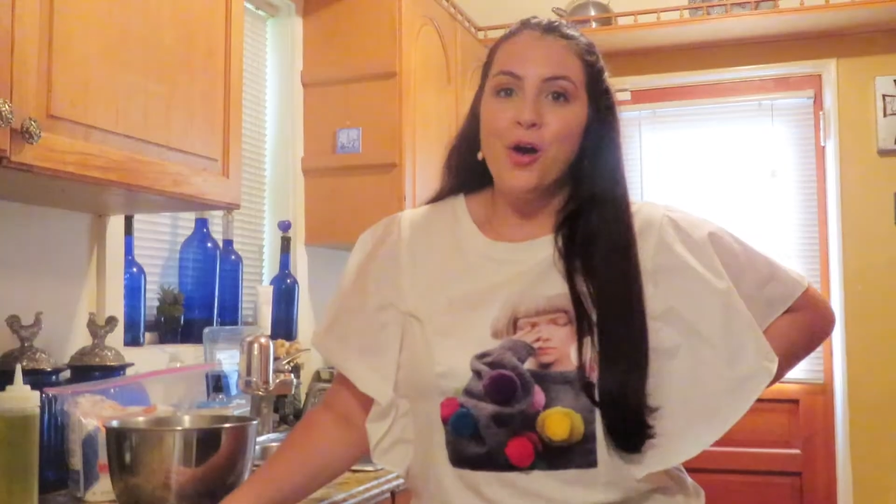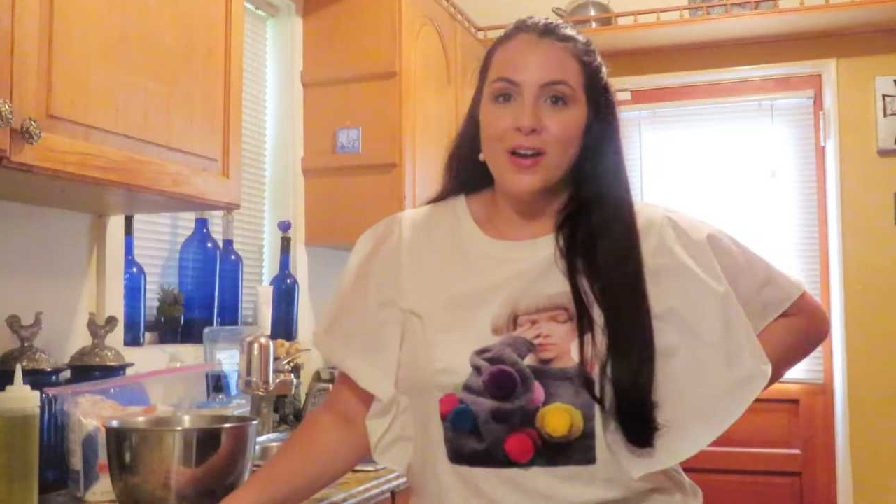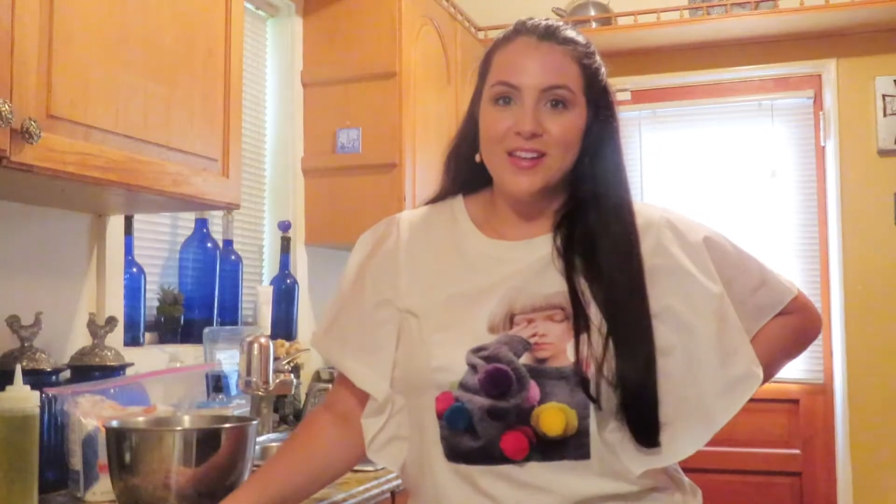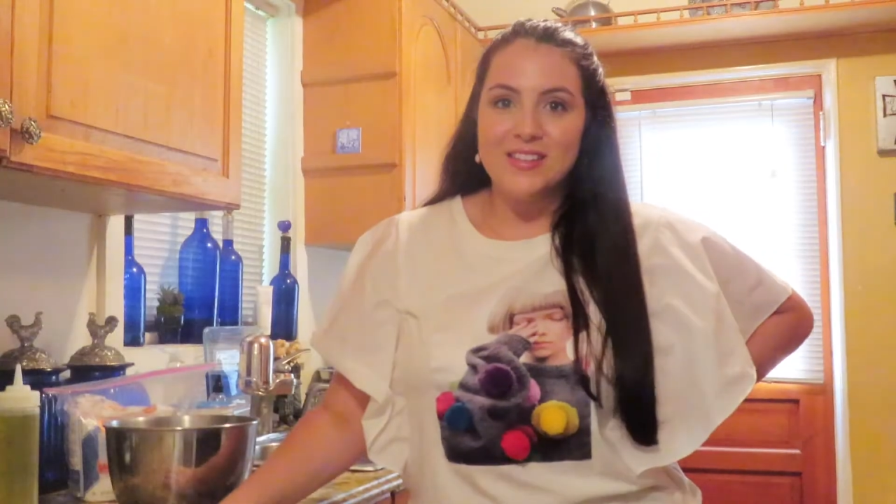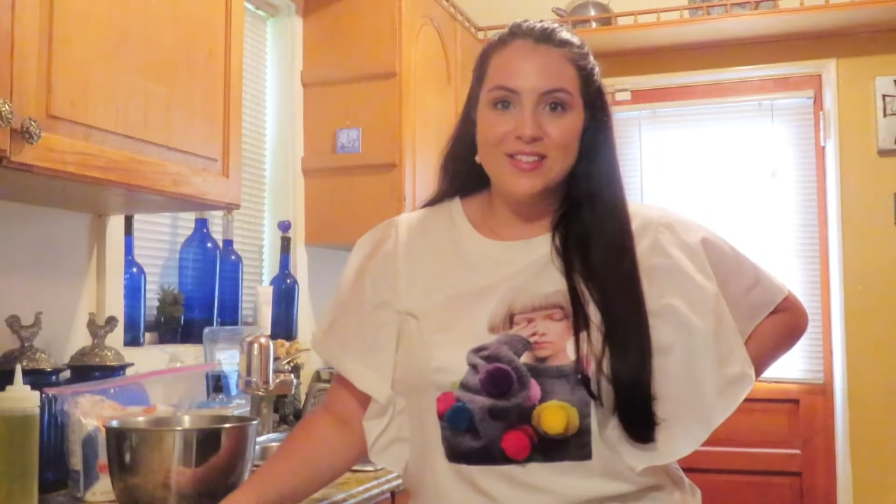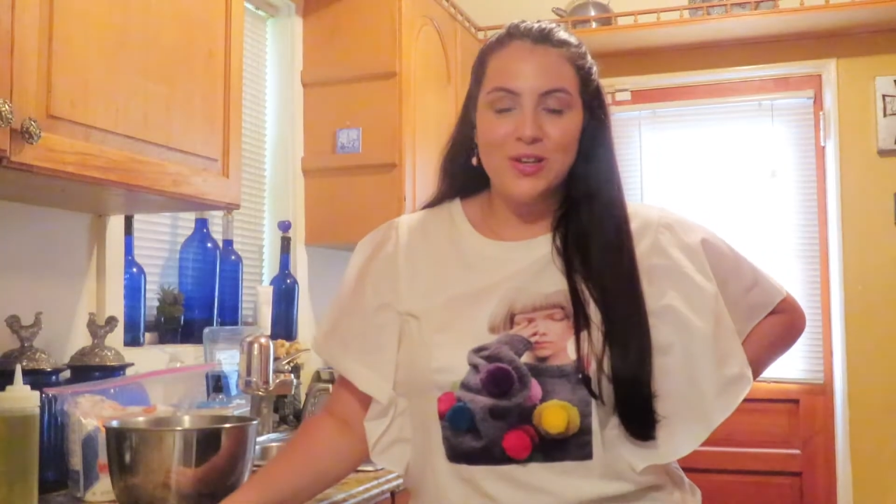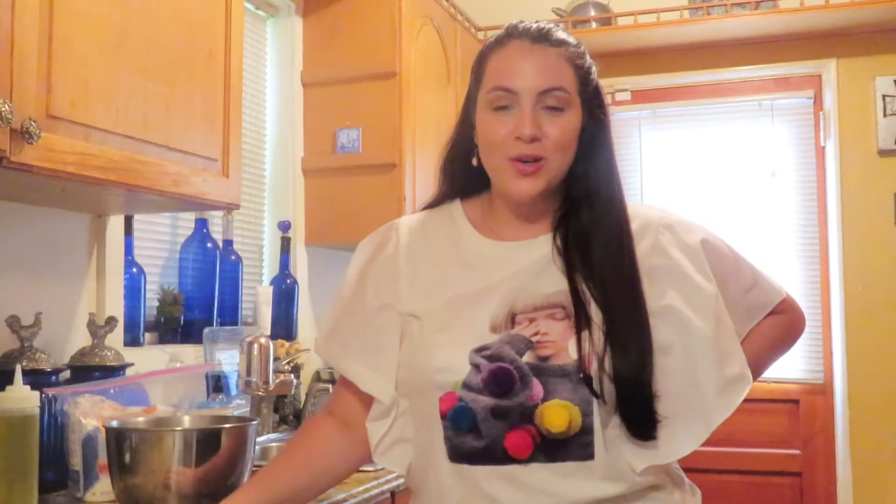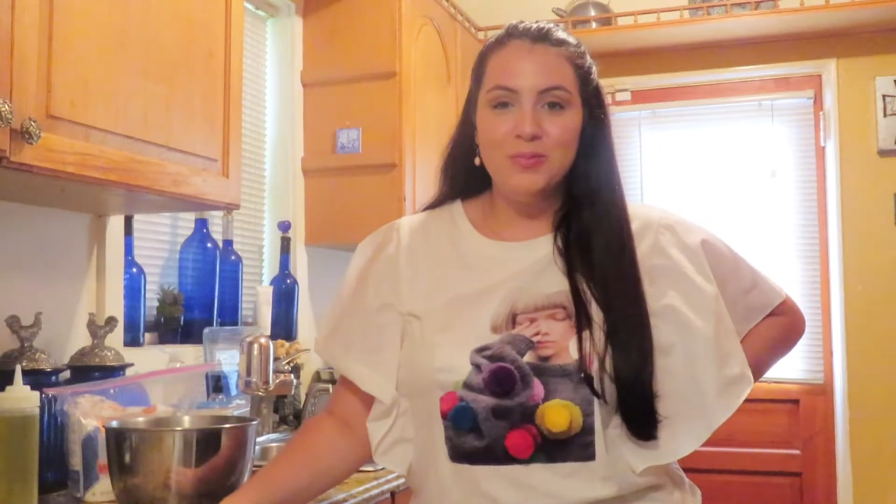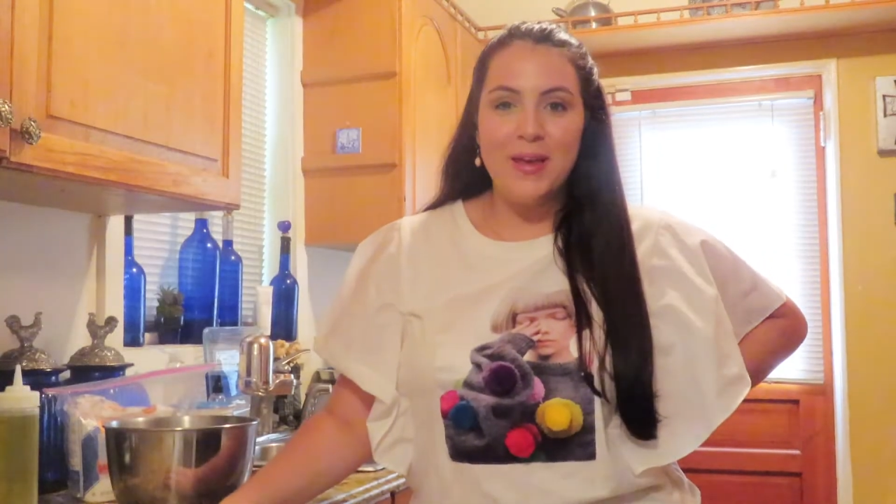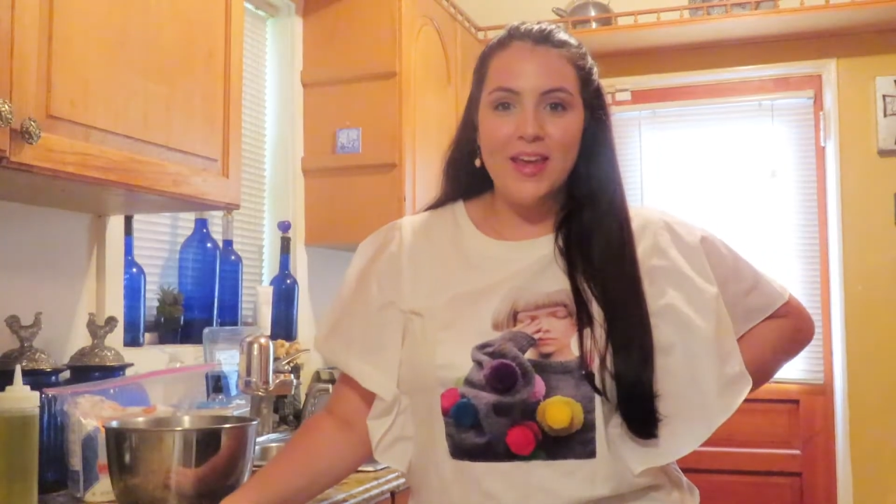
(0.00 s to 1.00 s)
Okay,
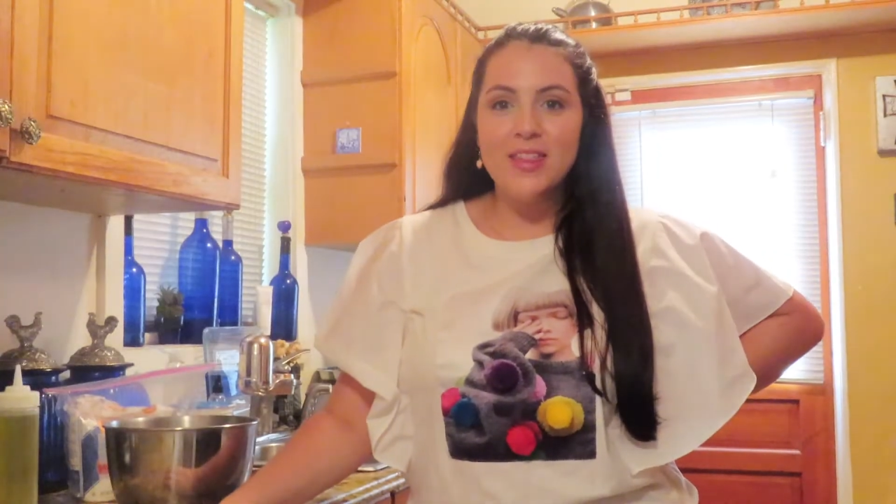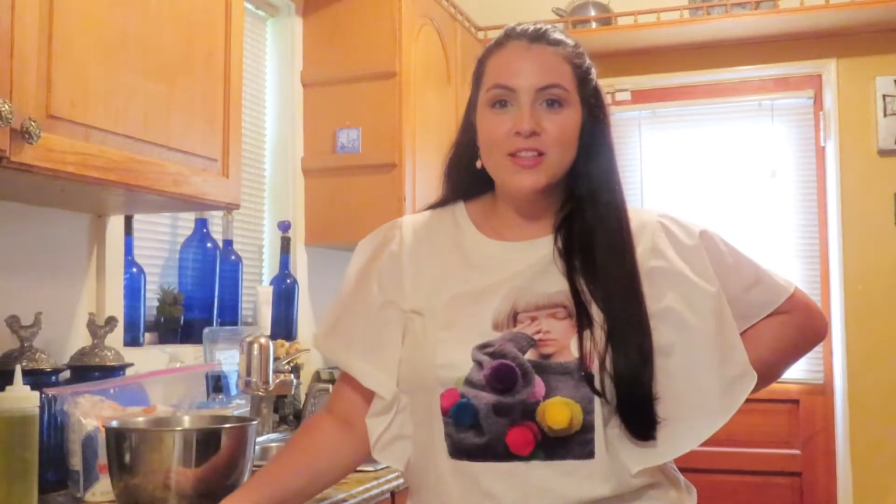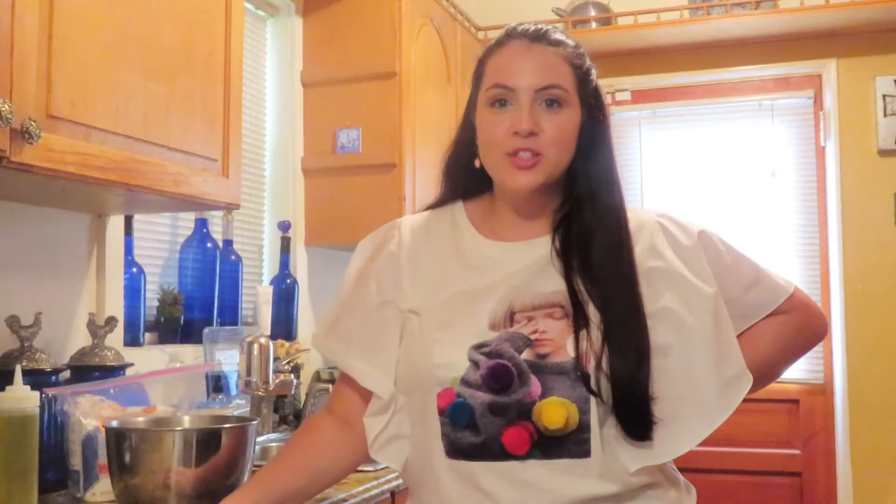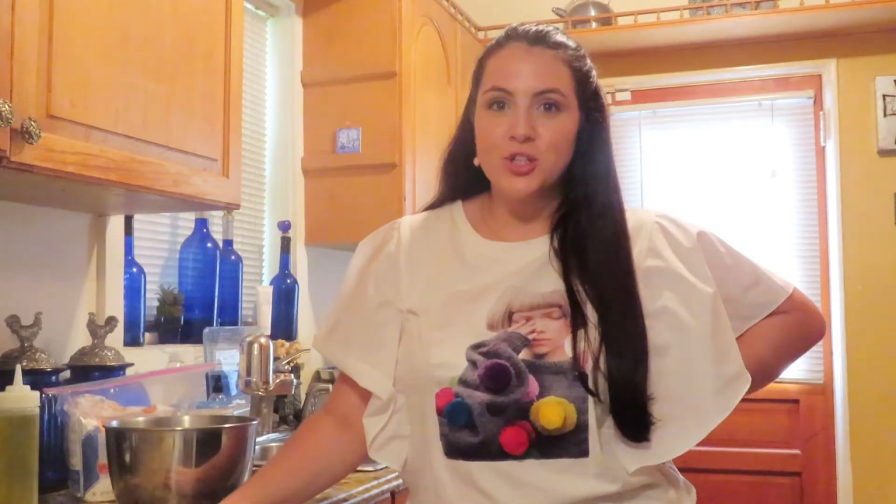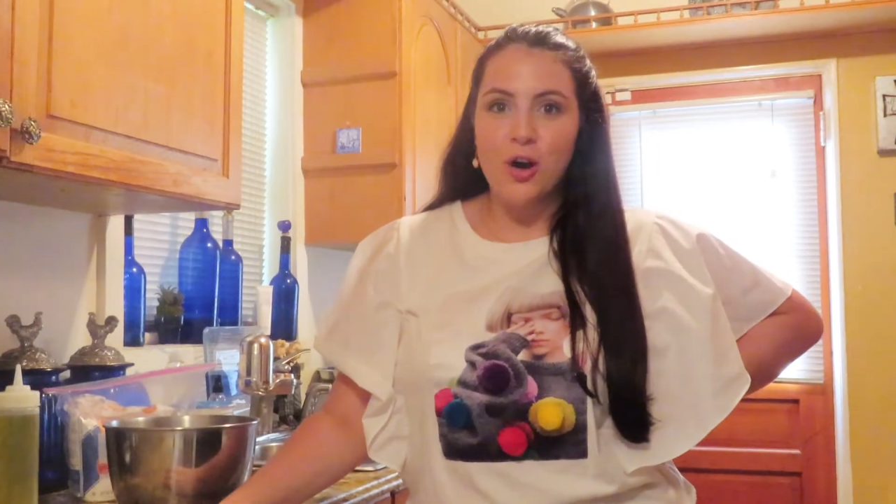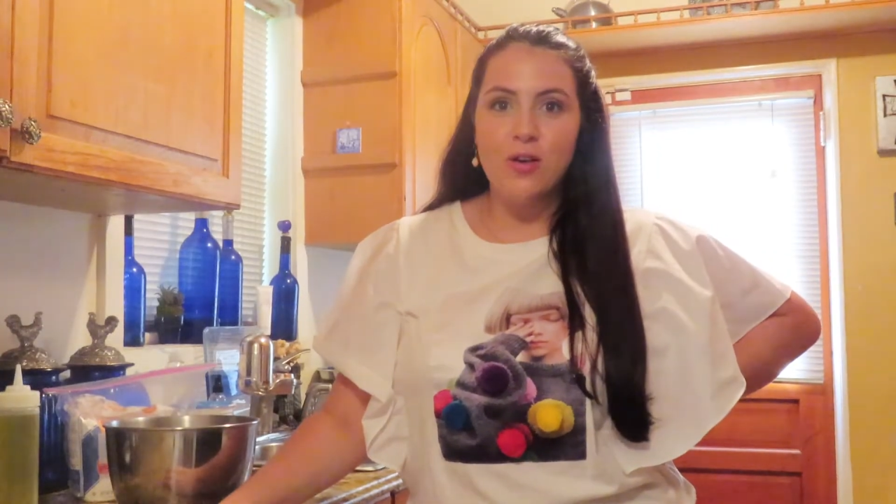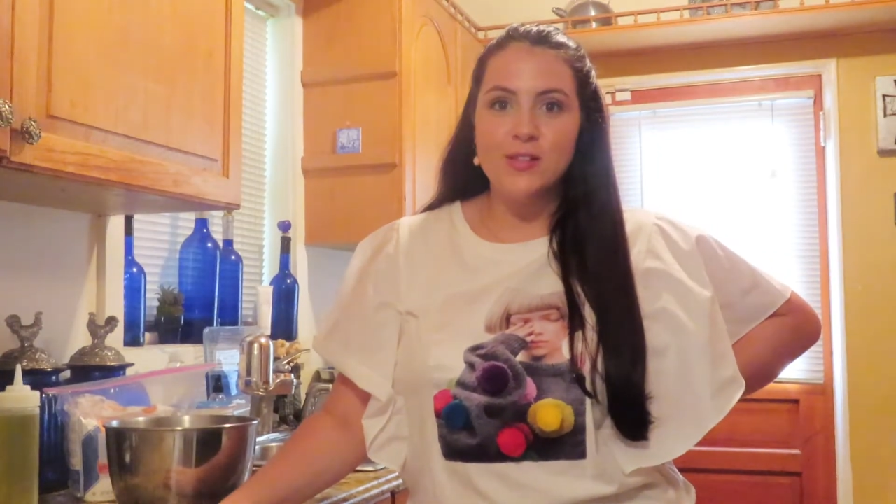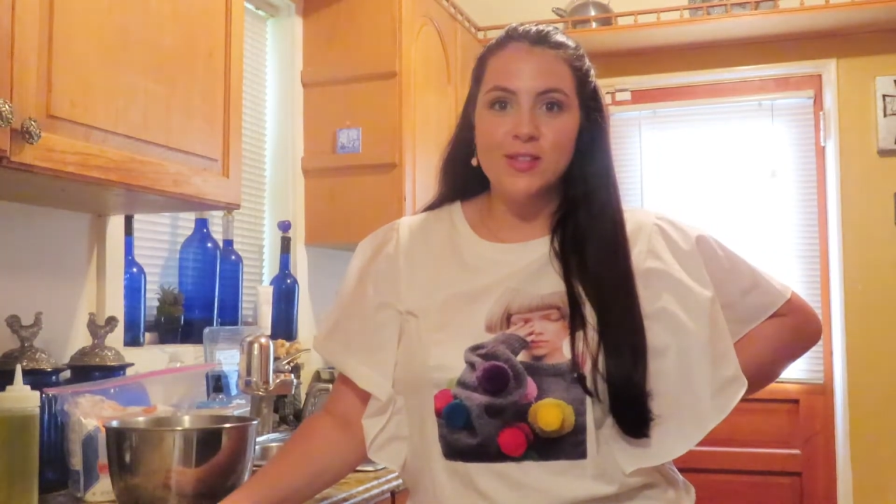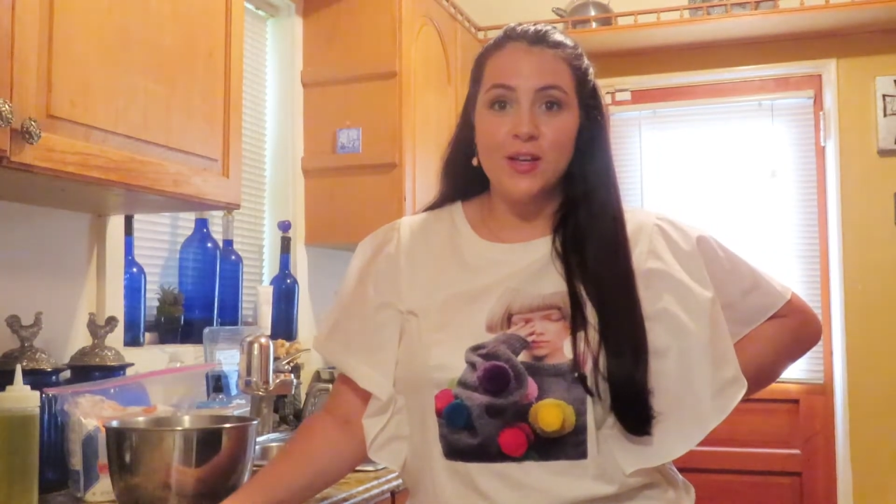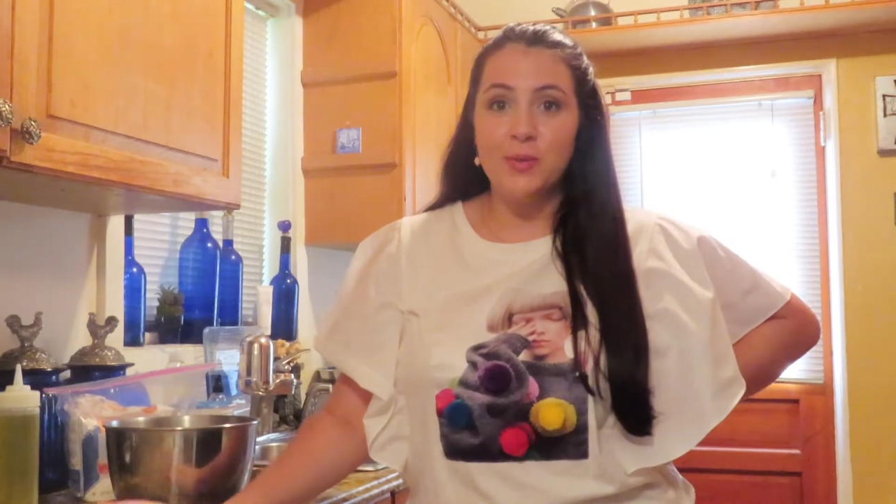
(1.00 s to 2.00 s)
so making this dough
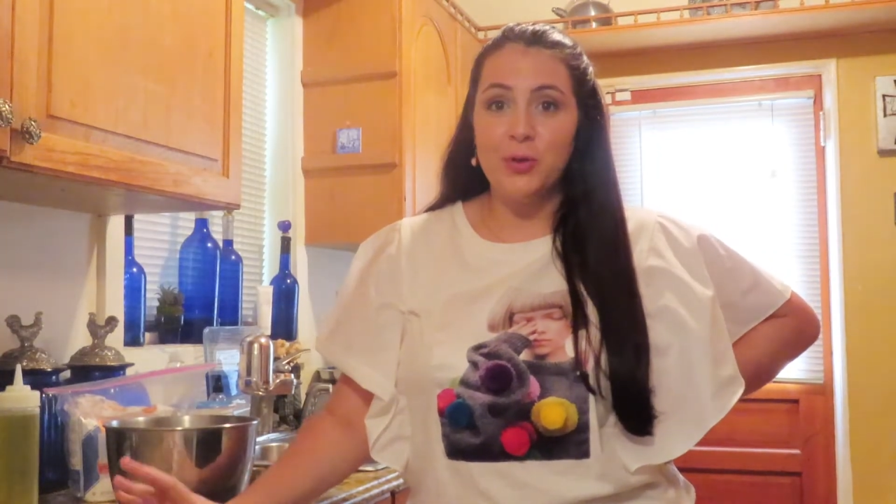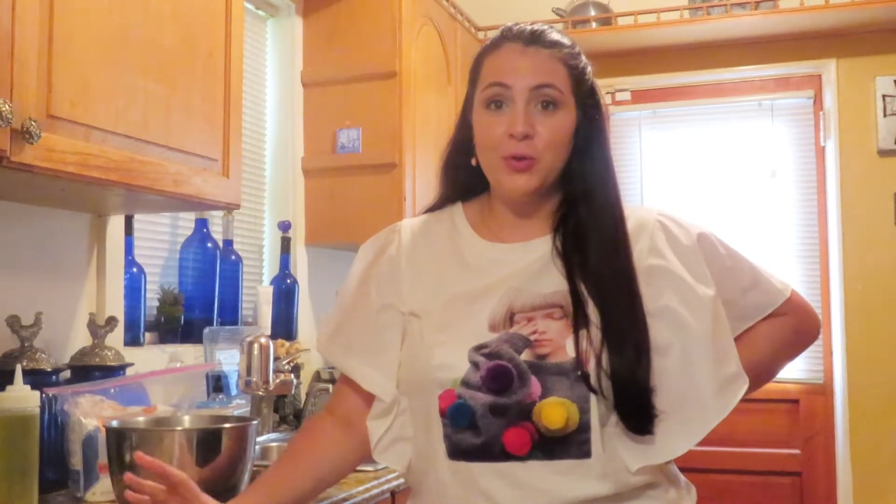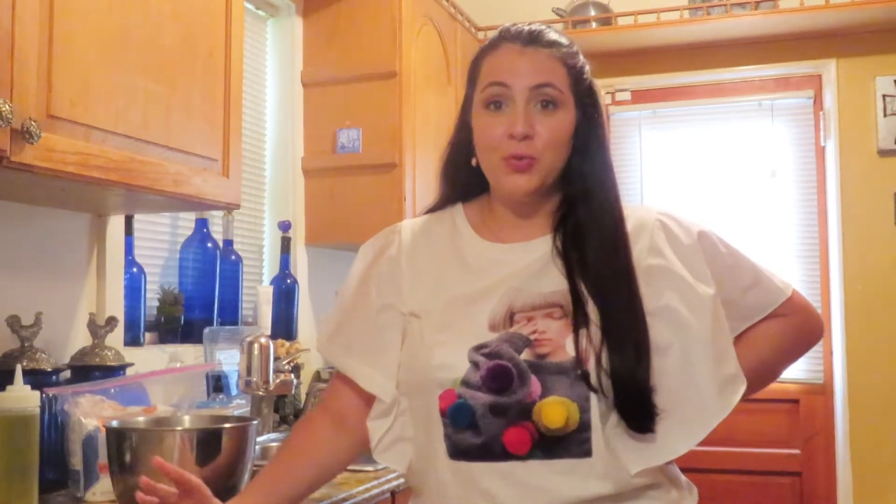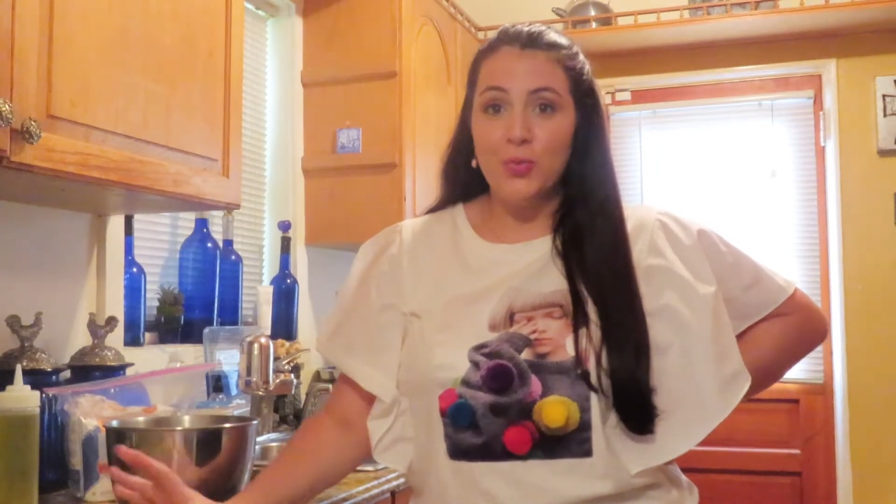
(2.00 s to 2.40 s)
is going to be